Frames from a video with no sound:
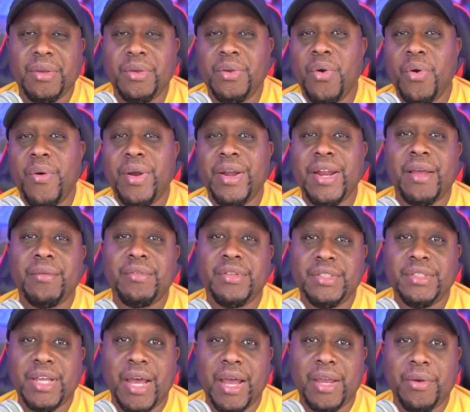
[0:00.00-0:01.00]
going after
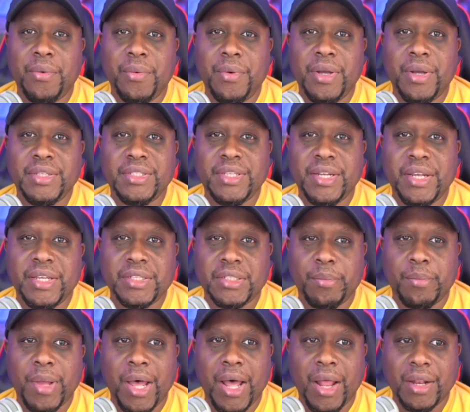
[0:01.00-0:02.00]
Tiger Woods and his
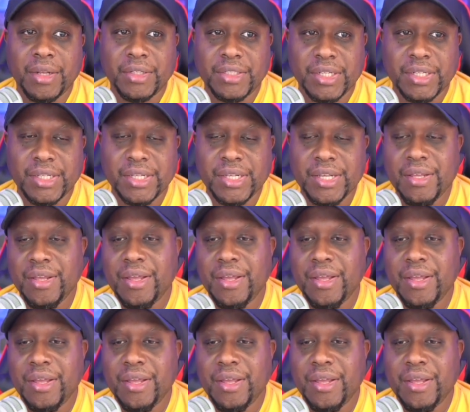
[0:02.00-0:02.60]
apology.